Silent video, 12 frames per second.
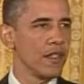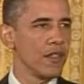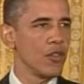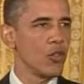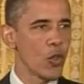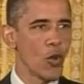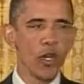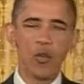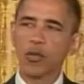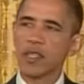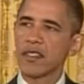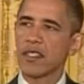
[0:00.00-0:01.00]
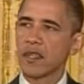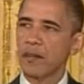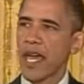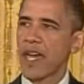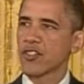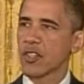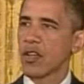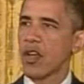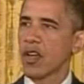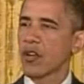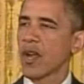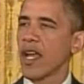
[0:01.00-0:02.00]
New York recently passed a
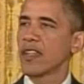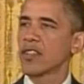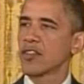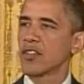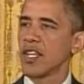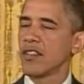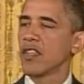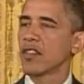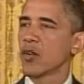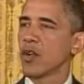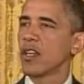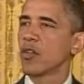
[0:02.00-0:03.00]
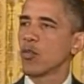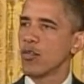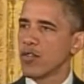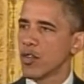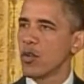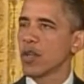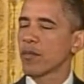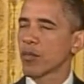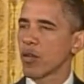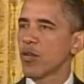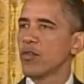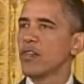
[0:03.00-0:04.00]
law granting the state the authority to review and
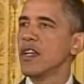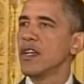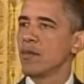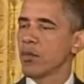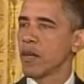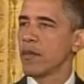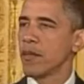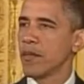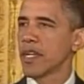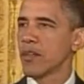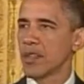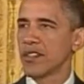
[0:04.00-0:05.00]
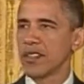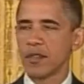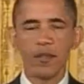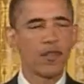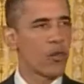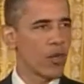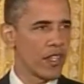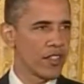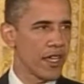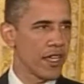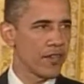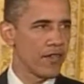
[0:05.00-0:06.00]
approve premium increases before they
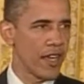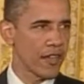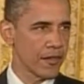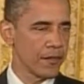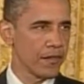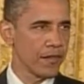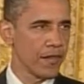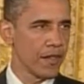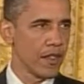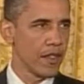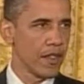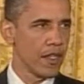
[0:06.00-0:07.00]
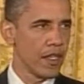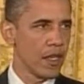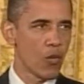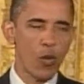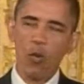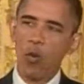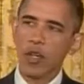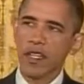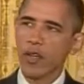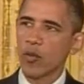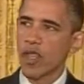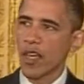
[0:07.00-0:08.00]
take effect. And we're
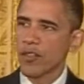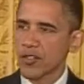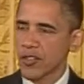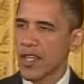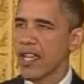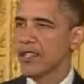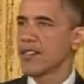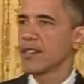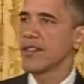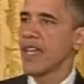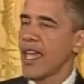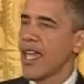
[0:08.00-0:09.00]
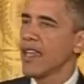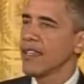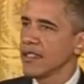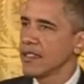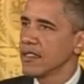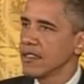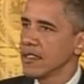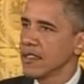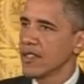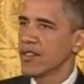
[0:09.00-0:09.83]
working with other states and the